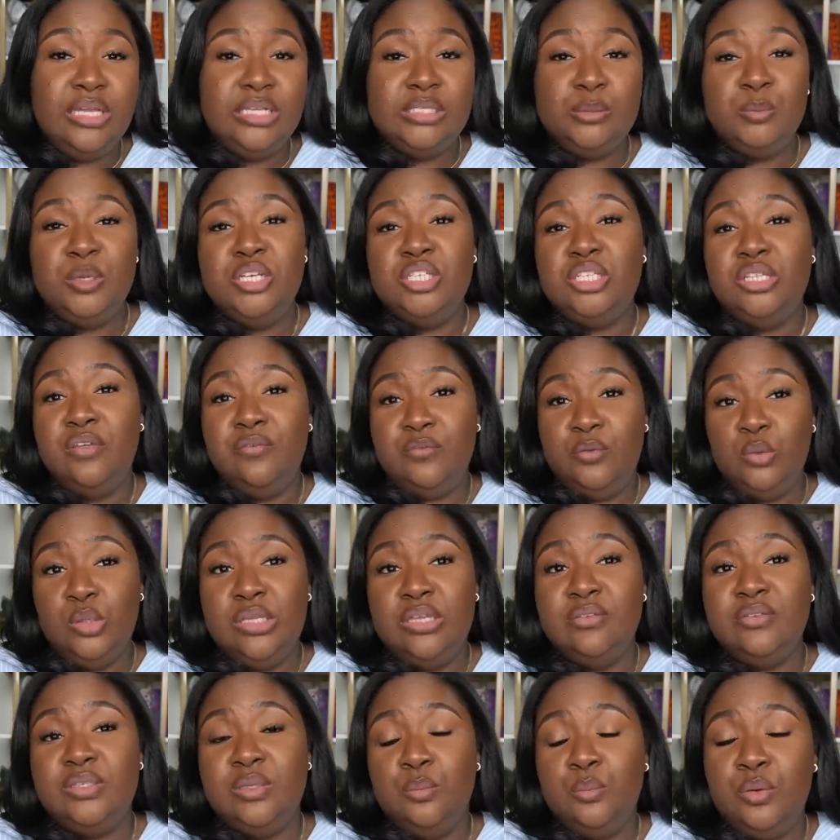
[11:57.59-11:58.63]
especially if you
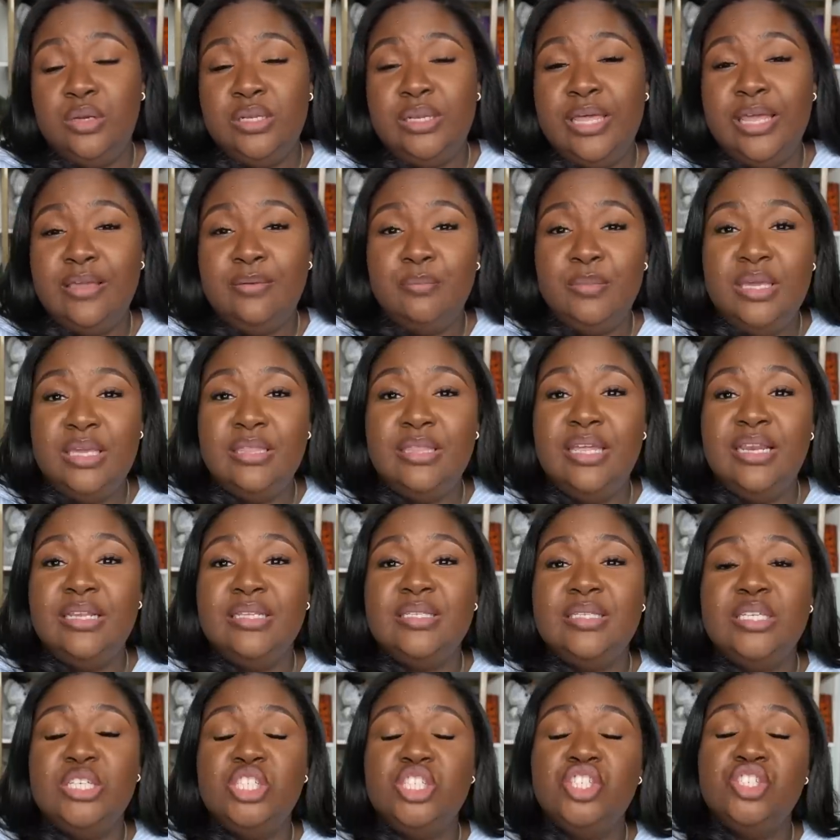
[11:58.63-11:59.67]
live somewhere like me that
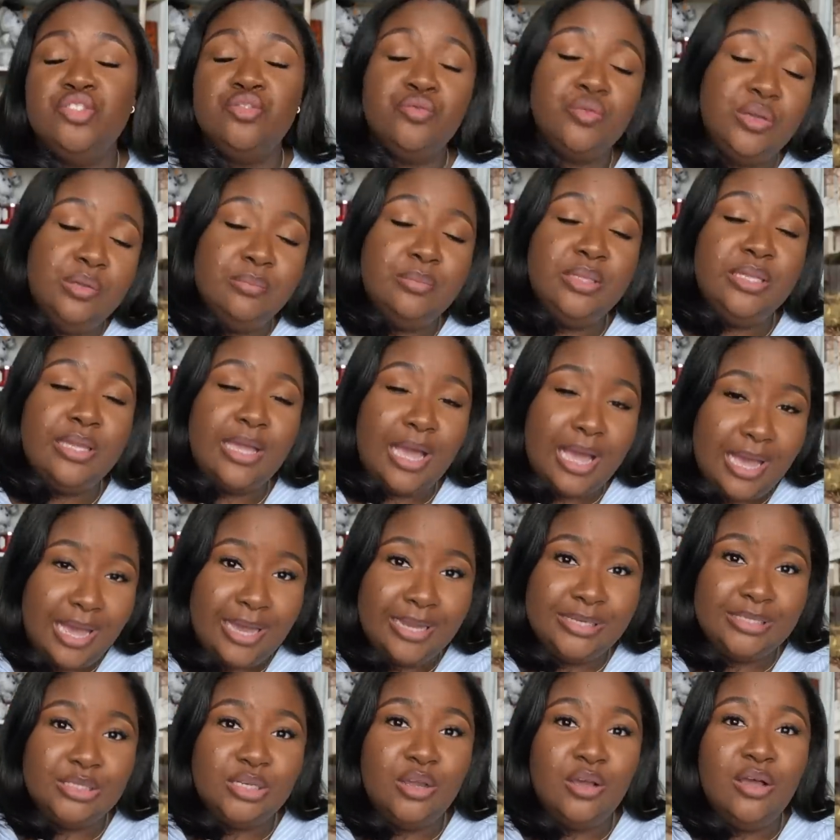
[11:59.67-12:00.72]
is extremely
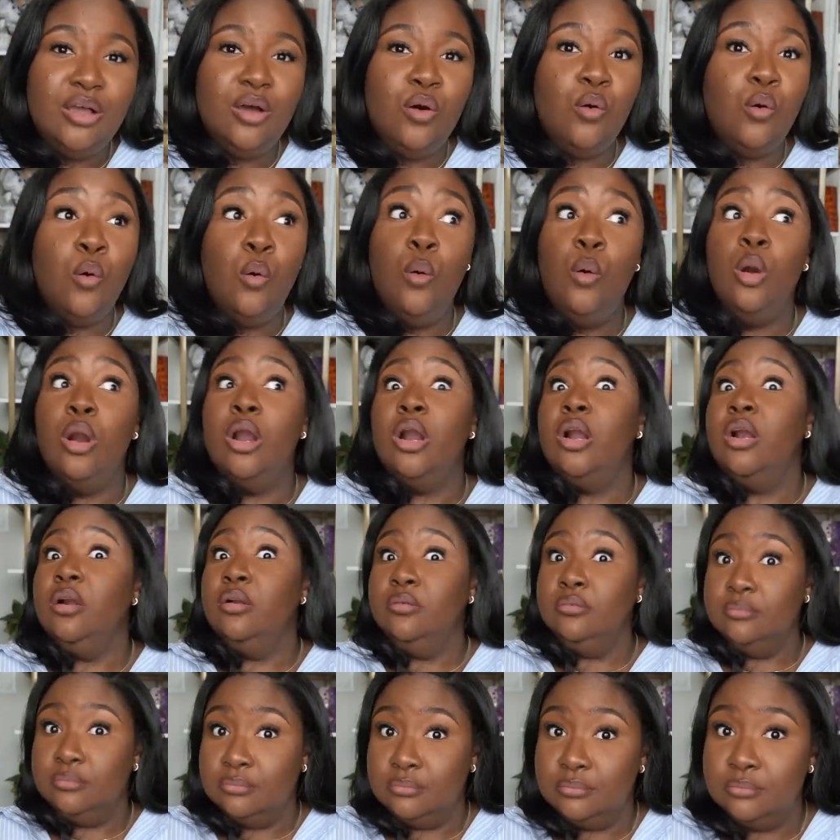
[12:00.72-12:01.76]
hot or